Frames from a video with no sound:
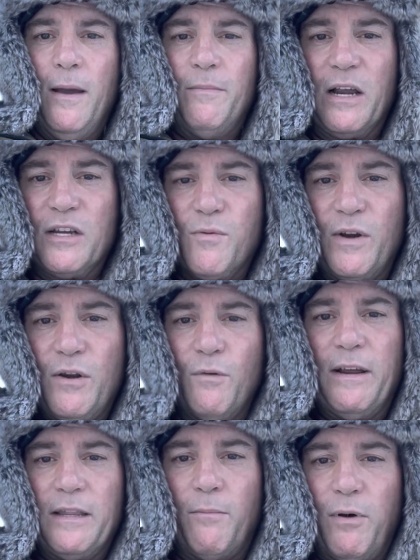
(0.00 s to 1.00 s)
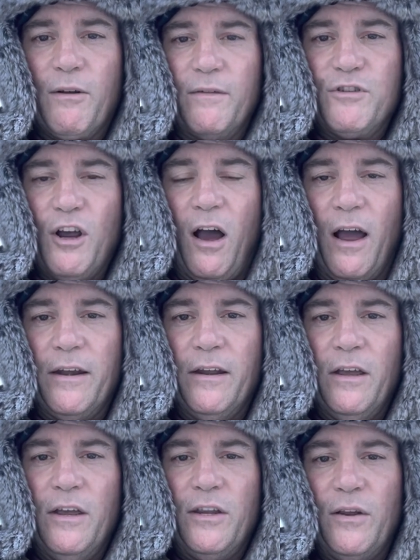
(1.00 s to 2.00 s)
Because when you read the book of John,
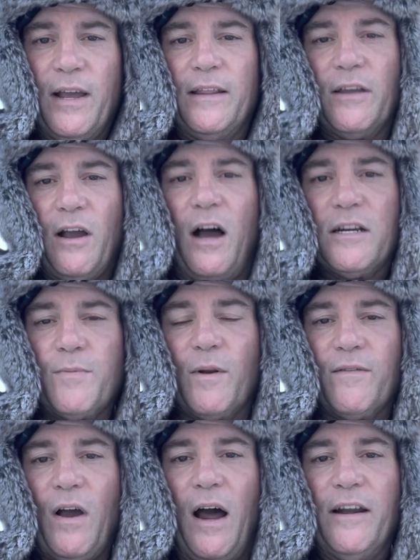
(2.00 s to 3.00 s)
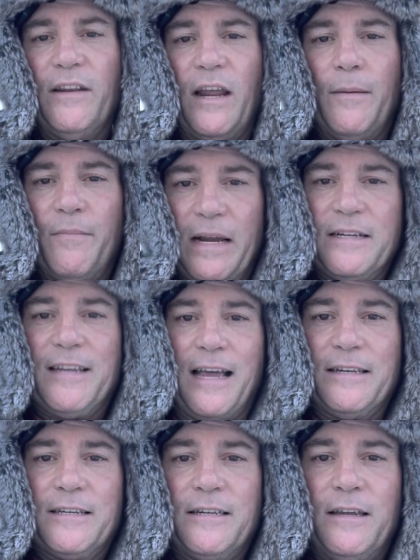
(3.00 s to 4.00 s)
you get the gospel of God and then it makes
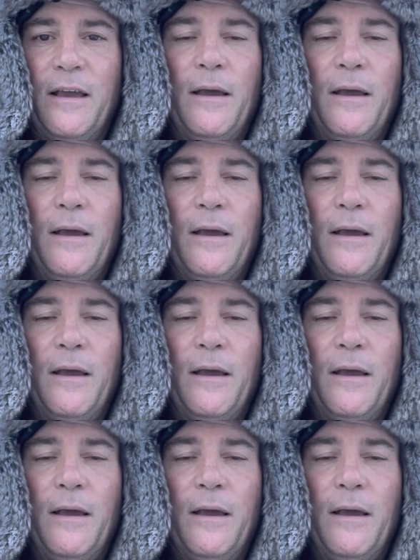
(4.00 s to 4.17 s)
sense.